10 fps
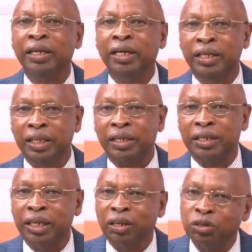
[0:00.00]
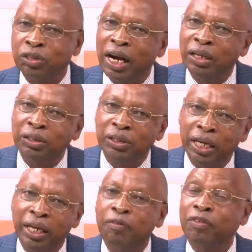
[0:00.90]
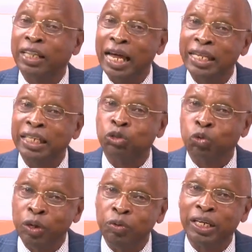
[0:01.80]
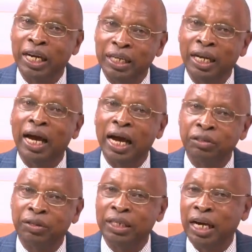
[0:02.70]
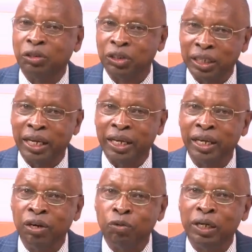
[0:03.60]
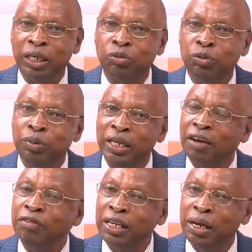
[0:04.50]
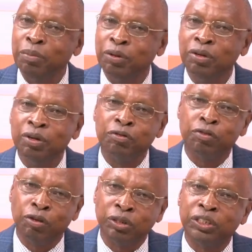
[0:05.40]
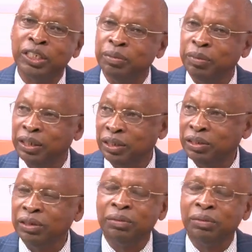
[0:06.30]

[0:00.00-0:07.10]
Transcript: in the clinical trials. And after that, that's when we can actually now say when it would be available for treatment.